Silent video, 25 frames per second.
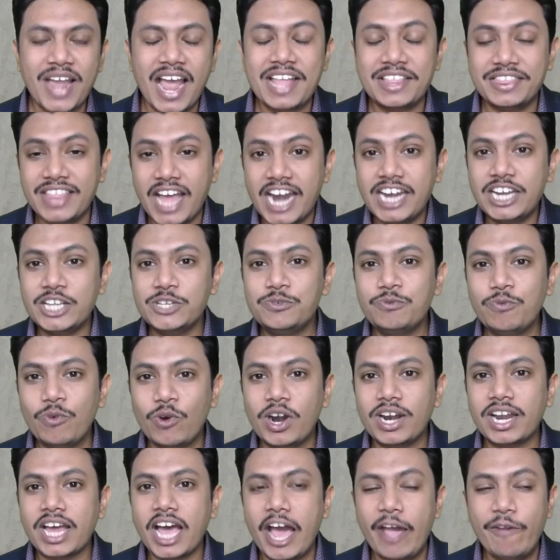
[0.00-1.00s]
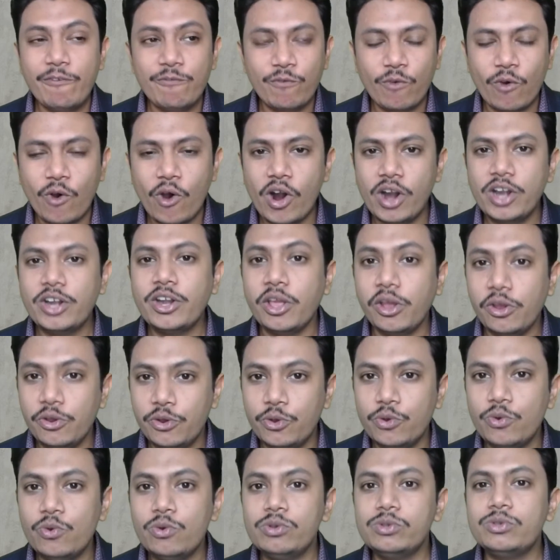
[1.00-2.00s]
And that is what I want
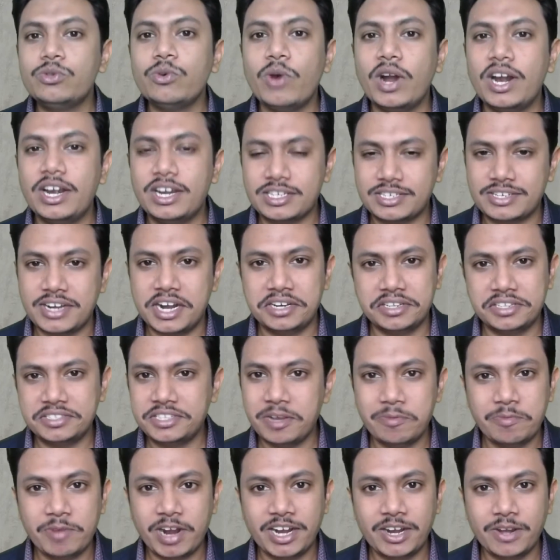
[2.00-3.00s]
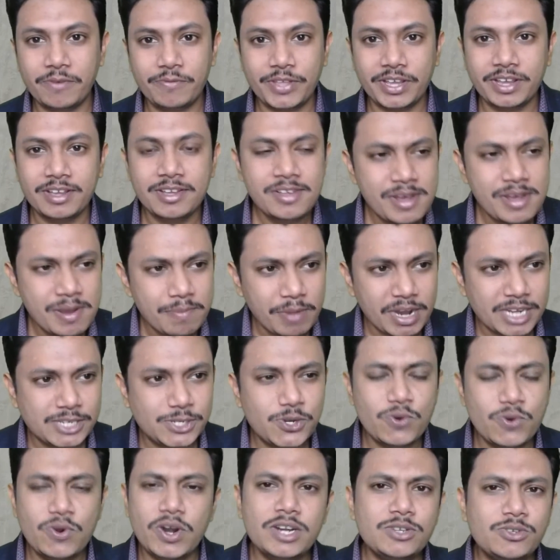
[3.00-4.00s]
you to understand, the same kind of thing. My
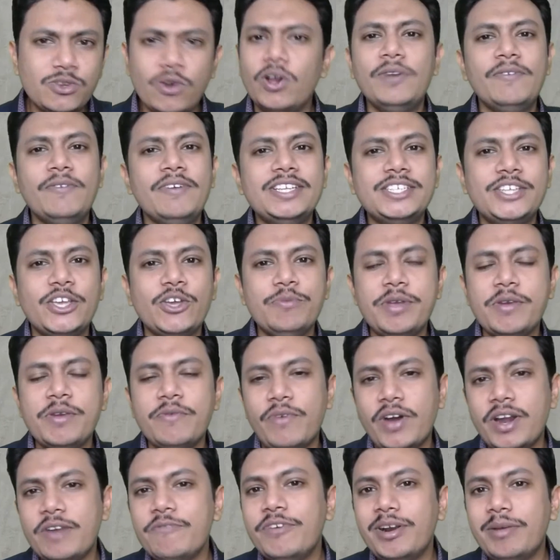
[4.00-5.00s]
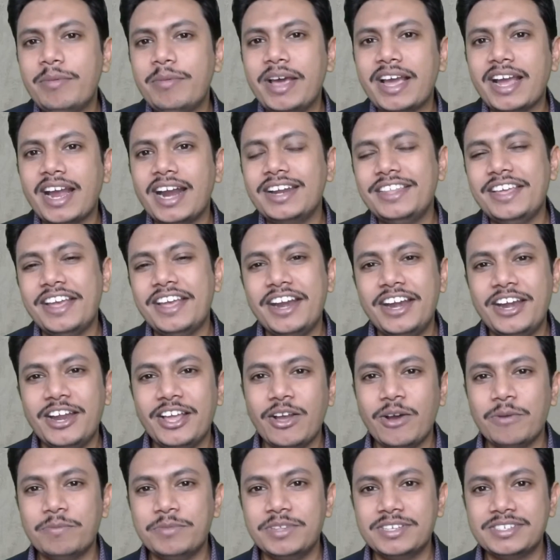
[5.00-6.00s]
students always give me one feedback at the
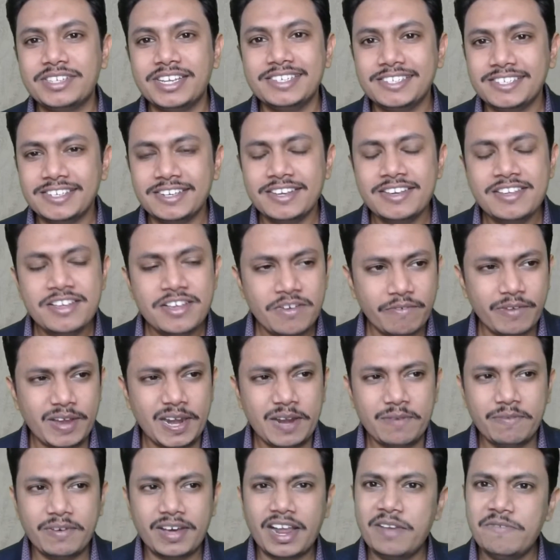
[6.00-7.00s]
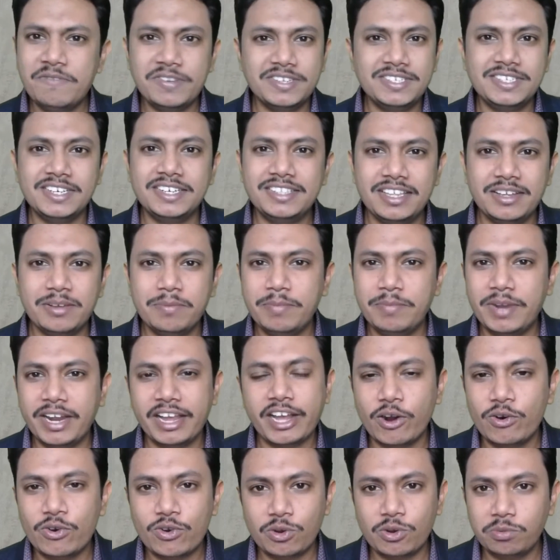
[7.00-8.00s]
ending of the session, whenever I visit the
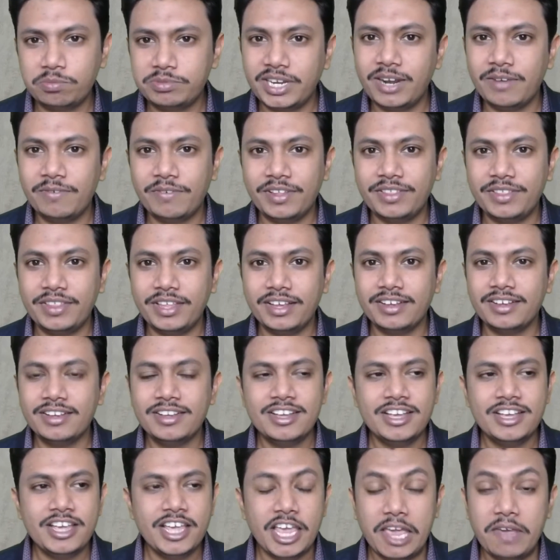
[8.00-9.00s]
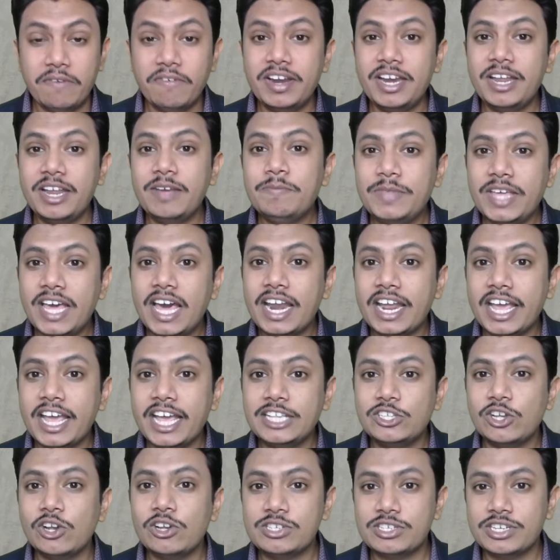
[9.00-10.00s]
breakout rooms and everything. Even if they are
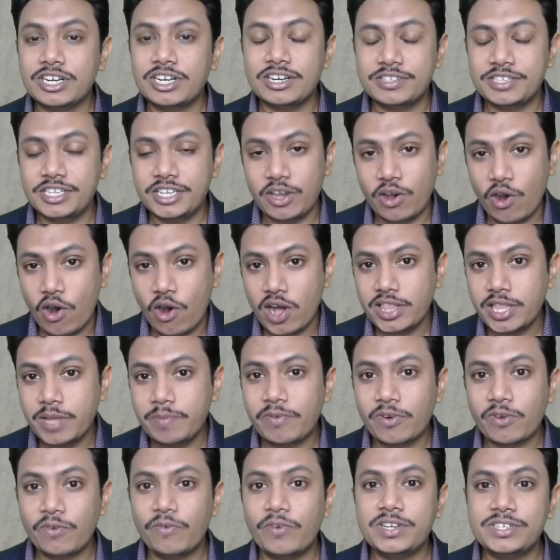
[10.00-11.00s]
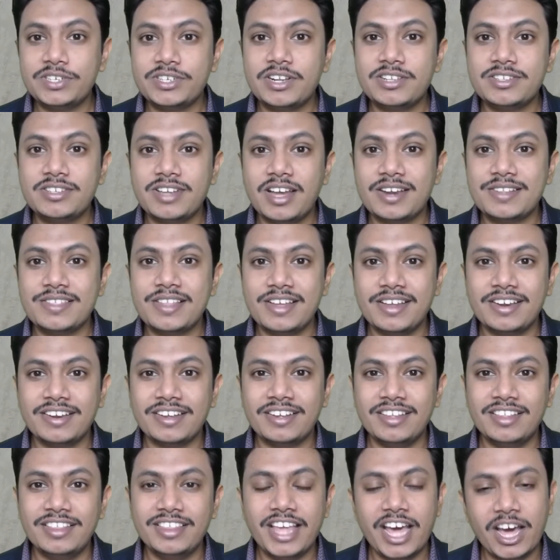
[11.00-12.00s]
exhausted, see, all the professionals are there.
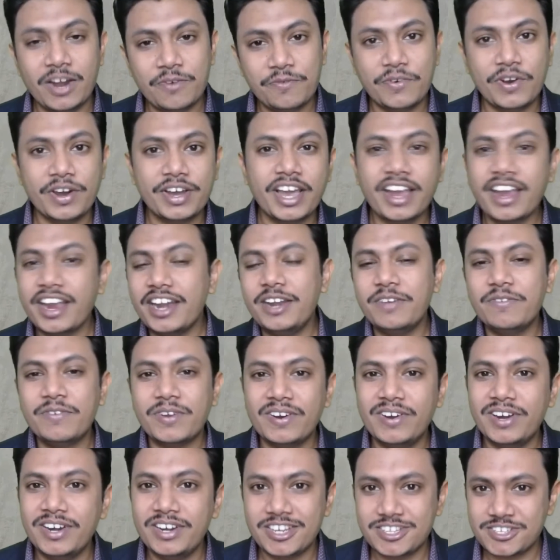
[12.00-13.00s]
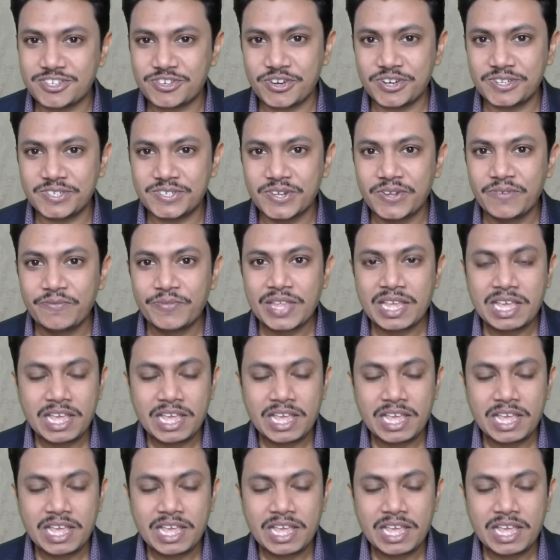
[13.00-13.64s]
They are working in different industries.